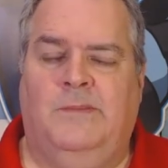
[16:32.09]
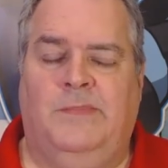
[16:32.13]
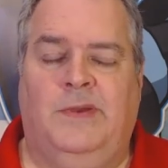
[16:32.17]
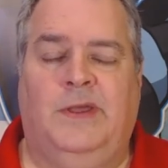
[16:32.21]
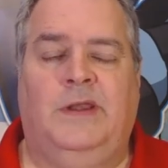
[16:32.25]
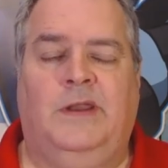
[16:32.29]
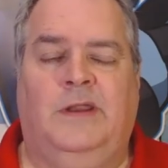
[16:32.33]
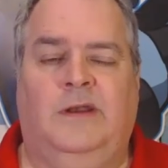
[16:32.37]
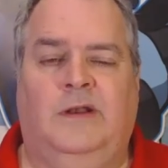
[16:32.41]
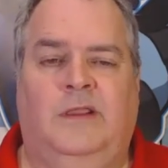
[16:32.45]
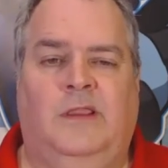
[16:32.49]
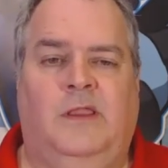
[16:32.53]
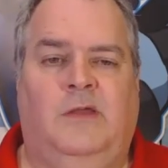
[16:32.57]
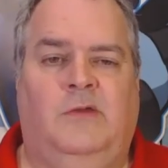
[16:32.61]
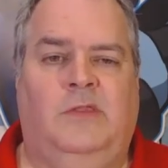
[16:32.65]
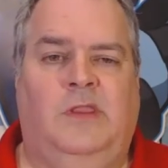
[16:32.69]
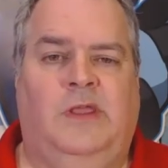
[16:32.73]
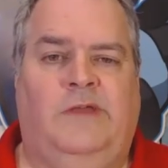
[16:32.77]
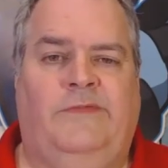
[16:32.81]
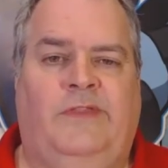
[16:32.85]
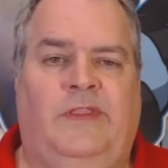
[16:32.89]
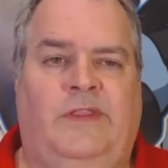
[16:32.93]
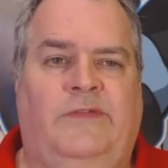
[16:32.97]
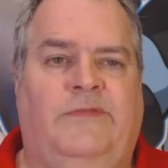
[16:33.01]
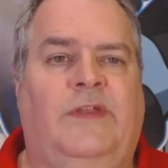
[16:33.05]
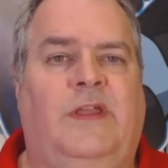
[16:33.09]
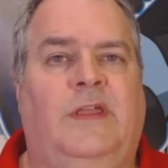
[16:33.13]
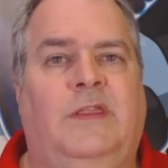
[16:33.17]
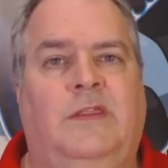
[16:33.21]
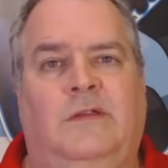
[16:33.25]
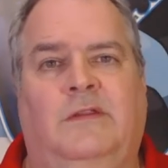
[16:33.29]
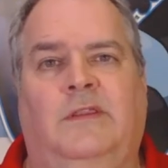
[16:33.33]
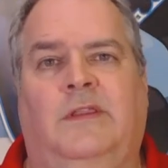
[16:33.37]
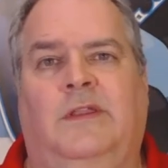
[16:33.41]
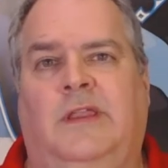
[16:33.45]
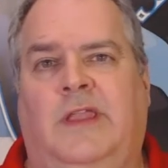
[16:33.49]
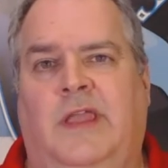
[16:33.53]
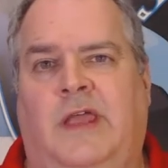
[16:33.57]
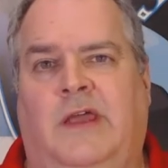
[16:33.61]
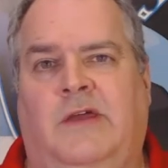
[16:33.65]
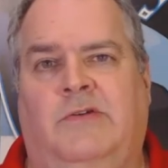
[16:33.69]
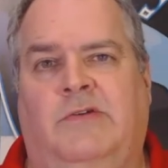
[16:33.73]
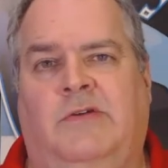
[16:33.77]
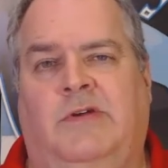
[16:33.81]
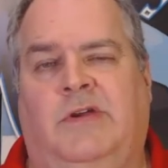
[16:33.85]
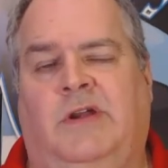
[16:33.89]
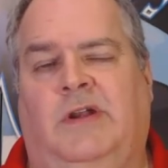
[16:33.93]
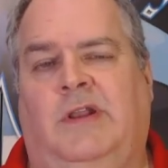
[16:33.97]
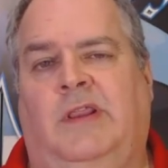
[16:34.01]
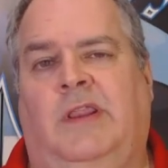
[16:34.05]
But at a low-level event, you'll
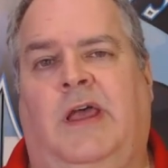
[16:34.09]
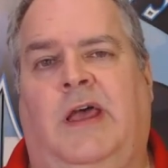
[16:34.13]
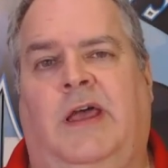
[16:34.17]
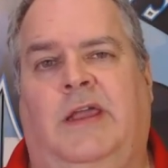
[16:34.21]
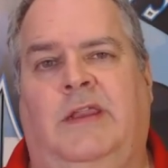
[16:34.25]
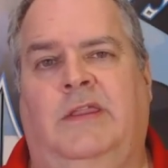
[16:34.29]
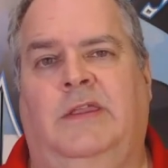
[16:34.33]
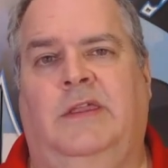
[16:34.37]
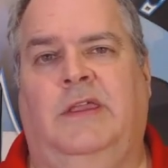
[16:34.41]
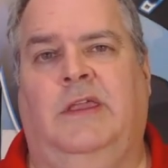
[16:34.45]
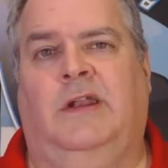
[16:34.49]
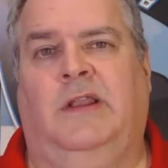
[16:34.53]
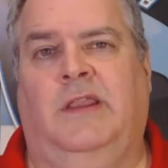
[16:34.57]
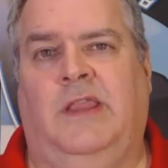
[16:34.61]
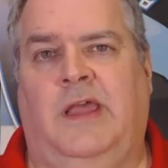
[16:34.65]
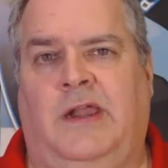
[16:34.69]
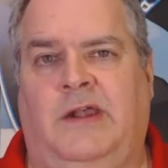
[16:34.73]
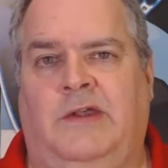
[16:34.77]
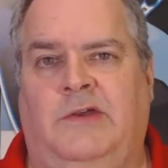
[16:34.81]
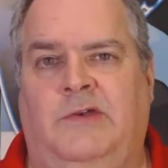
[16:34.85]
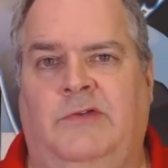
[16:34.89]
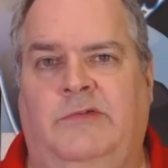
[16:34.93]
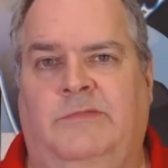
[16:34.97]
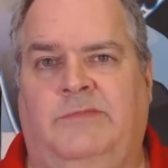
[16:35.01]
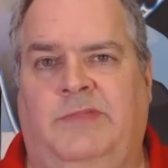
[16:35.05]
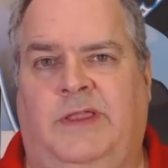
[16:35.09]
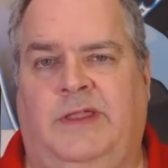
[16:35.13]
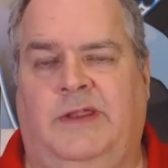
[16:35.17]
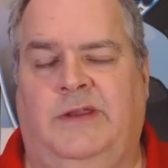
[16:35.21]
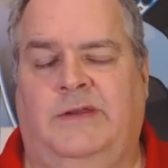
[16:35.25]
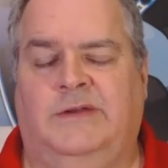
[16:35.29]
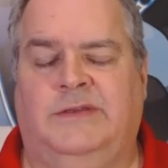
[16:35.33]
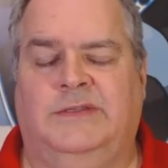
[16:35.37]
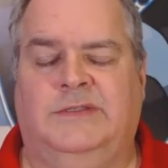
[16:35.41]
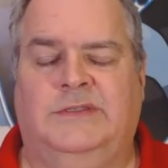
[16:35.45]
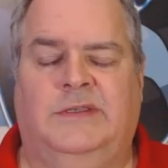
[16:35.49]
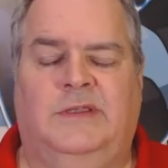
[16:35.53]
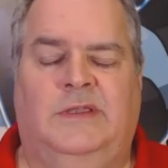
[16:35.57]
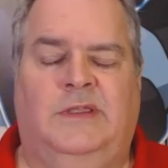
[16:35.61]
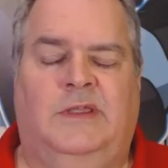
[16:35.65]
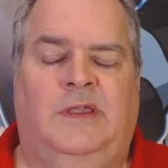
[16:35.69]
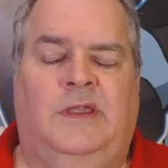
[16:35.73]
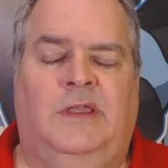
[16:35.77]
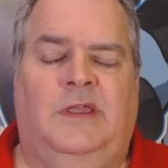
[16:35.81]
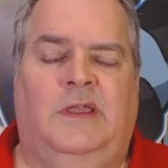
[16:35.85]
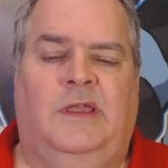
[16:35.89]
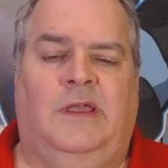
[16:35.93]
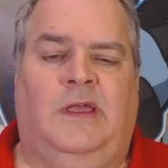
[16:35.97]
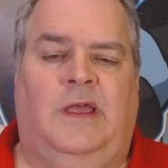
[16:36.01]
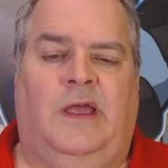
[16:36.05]
encounter it a lot. You get a lot of new players.
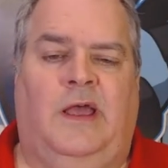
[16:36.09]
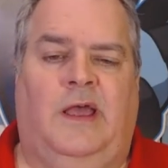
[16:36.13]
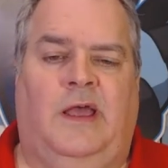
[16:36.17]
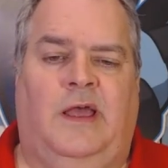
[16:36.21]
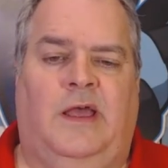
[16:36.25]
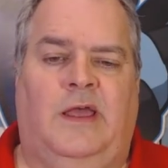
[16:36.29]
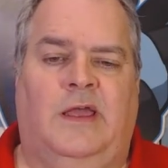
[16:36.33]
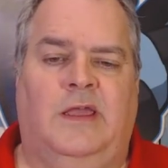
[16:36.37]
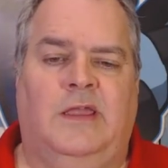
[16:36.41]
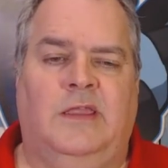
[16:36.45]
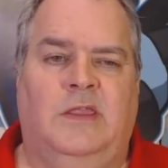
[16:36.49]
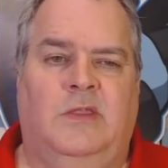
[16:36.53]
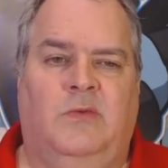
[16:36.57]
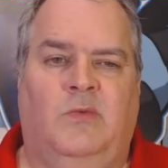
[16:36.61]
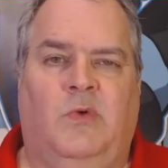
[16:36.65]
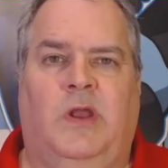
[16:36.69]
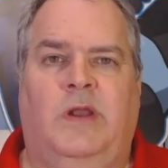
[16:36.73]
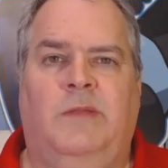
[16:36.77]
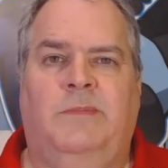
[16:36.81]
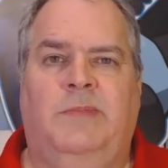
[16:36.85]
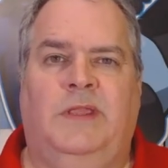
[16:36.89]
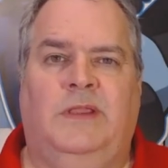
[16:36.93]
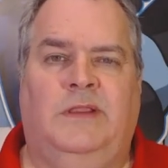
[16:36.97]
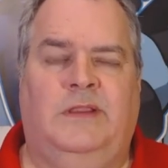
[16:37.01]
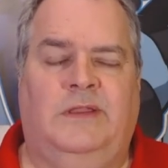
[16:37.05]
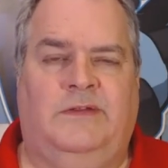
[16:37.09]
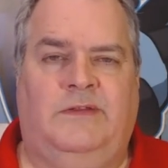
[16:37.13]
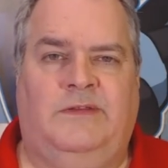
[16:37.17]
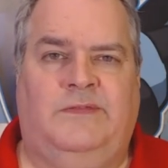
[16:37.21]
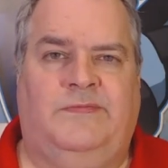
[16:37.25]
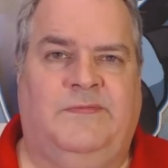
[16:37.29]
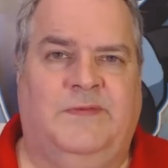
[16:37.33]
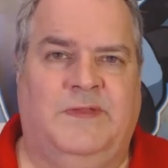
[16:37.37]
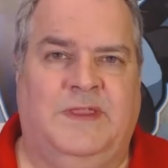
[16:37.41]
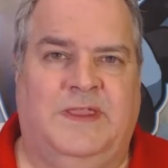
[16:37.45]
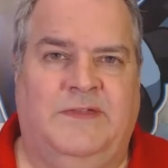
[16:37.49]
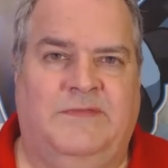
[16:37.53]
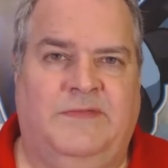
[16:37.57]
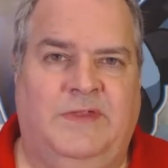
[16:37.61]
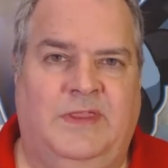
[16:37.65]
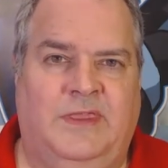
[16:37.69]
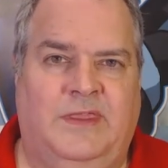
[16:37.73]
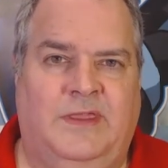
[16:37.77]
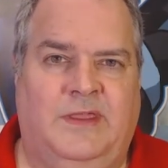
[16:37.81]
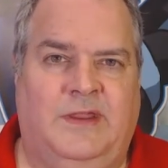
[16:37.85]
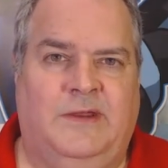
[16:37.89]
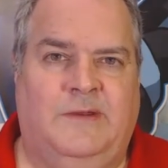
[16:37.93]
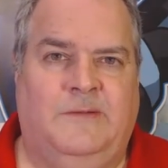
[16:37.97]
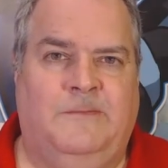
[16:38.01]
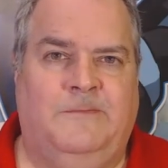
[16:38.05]
You want to be a little forgiving
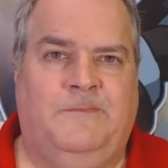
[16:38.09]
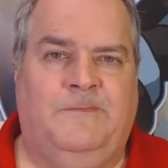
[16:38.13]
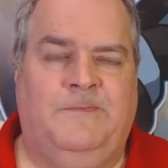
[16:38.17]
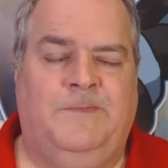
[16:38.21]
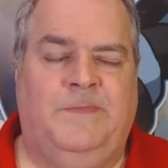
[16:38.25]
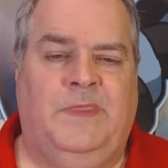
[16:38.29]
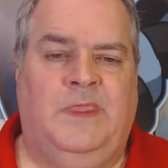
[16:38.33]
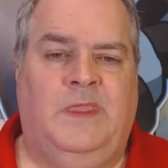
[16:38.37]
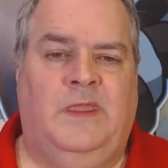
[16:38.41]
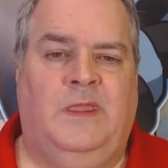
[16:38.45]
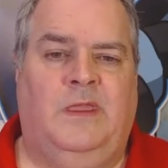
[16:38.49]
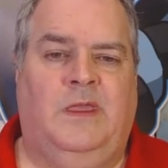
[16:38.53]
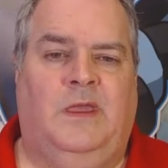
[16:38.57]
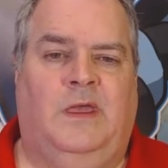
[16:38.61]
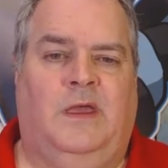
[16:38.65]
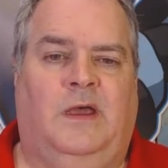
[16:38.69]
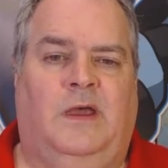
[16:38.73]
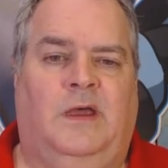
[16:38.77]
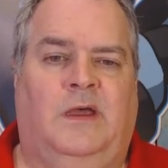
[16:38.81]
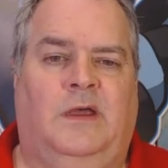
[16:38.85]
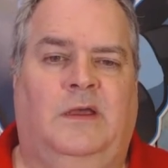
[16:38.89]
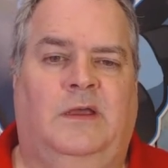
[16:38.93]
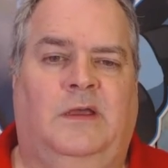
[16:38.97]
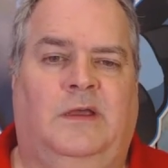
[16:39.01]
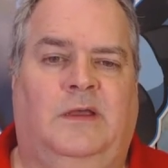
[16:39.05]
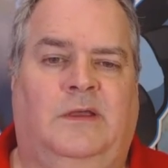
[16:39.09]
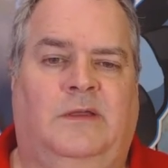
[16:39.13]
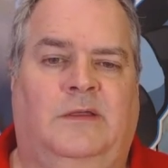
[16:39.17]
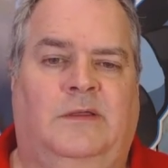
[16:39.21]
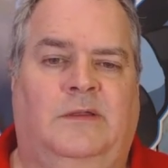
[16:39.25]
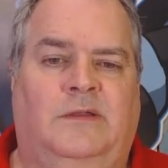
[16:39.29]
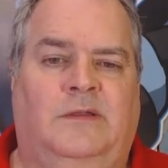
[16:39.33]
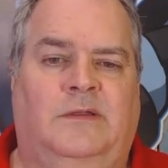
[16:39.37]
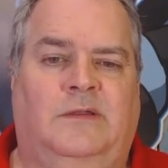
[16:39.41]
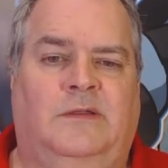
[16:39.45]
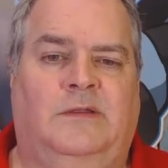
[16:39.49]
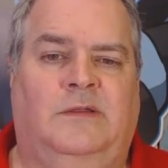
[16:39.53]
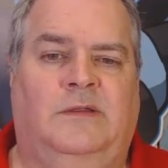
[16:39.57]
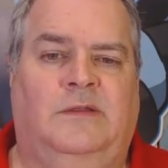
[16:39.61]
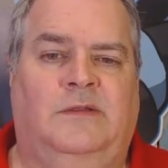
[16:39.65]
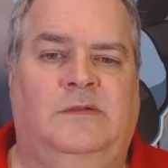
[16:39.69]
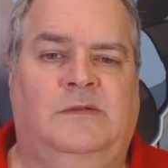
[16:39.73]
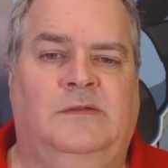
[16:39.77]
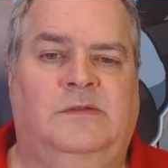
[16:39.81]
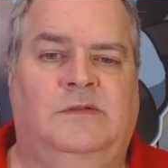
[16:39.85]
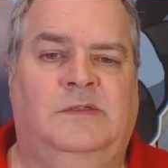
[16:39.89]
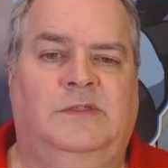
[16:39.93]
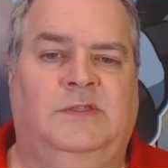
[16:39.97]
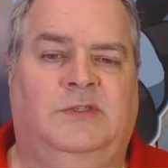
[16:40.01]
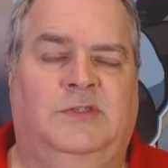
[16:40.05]
there.
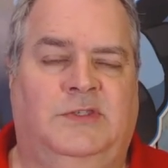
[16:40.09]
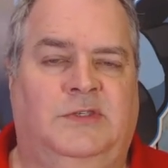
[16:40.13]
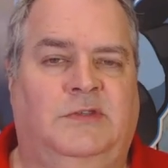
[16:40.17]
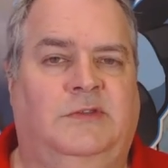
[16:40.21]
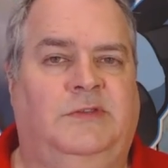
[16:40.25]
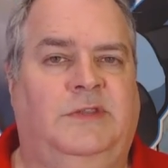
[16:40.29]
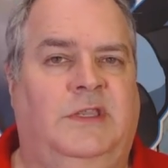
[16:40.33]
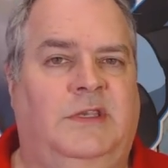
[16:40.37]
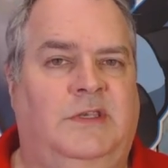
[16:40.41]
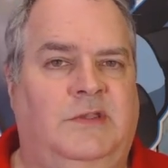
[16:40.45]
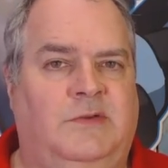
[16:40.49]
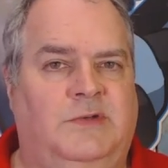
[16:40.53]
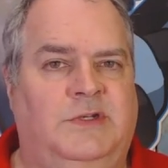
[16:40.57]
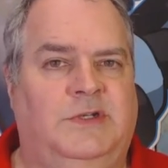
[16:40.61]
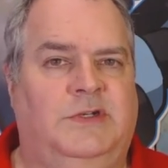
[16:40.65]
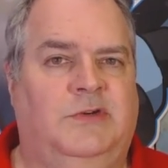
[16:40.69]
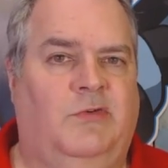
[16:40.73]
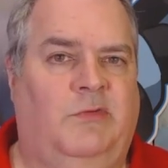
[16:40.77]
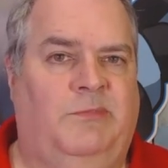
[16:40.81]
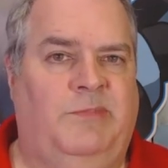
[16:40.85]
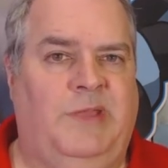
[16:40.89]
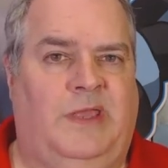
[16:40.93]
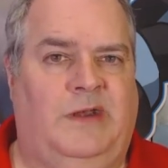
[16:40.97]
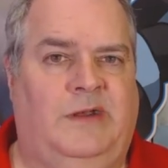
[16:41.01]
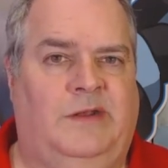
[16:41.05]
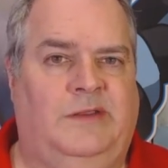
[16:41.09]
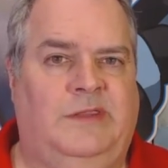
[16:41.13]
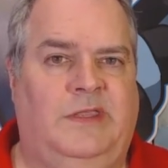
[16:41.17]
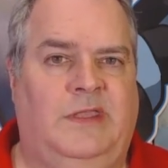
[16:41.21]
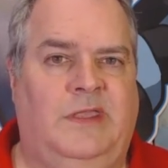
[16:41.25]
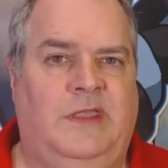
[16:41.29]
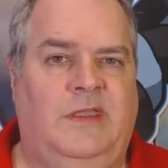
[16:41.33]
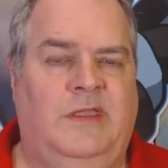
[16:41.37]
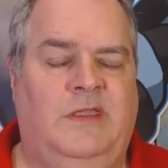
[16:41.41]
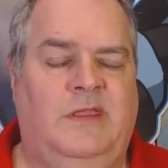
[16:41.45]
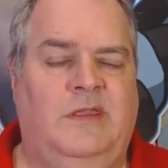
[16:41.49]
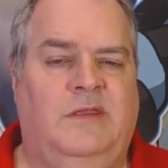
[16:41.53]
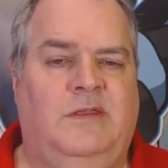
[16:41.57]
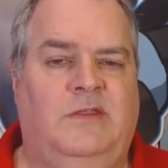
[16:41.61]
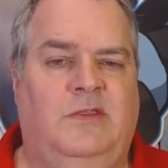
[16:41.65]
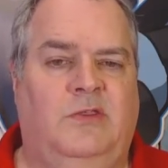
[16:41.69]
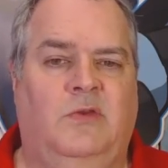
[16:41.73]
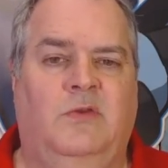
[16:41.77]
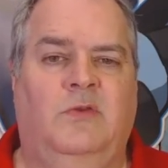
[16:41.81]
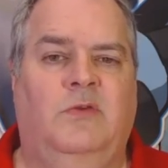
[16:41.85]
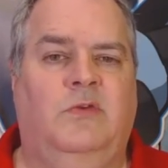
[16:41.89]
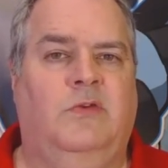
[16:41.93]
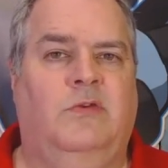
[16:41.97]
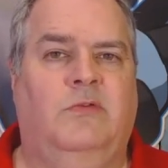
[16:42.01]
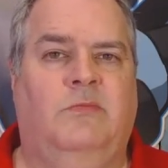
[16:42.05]
You still need to issue a penalty.
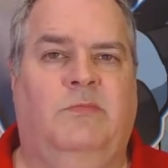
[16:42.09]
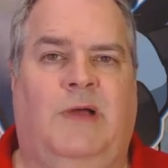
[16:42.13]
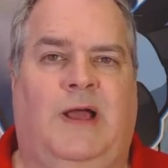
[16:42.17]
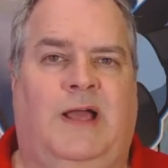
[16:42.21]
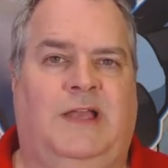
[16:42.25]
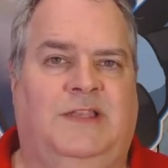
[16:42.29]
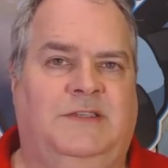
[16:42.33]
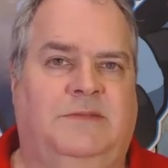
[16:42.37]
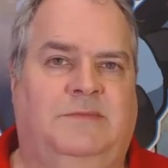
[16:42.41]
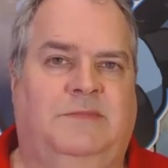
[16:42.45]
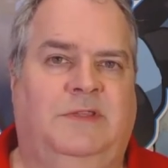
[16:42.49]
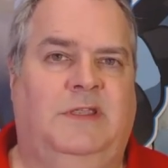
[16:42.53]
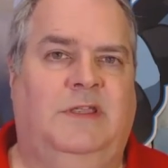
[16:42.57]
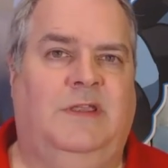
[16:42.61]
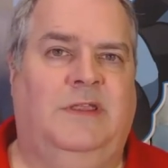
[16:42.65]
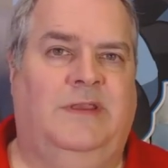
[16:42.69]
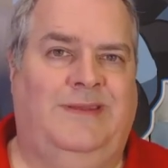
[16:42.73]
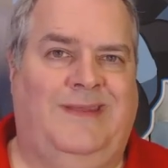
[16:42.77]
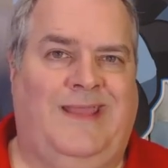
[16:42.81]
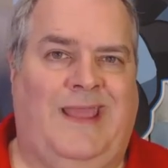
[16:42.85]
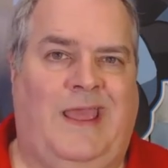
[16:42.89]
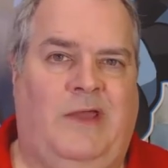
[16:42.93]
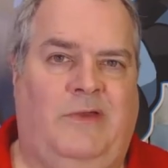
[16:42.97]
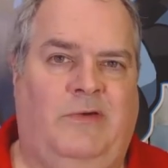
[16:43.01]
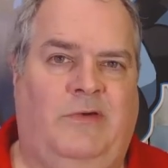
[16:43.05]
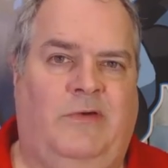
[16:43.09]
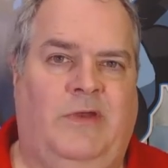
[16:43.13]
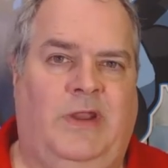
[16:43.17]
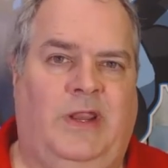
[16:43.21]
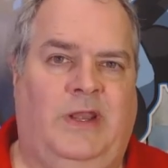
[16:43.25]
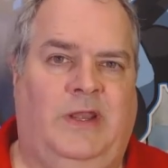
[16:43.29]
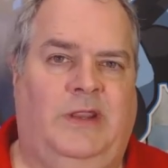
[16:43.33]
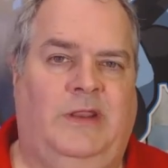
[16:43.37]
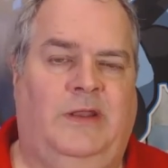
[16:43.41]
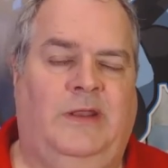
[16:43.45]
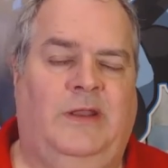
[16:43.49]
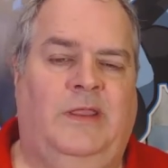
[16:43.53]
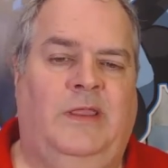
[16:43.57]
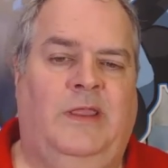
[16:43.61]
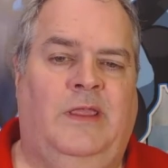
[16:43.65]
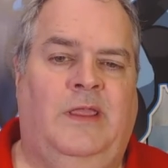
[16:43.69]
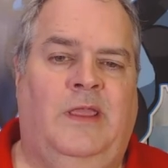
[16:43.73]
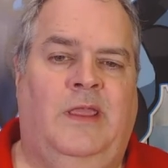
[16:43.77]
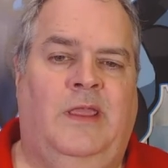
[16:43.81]
You possibly can downgrade it,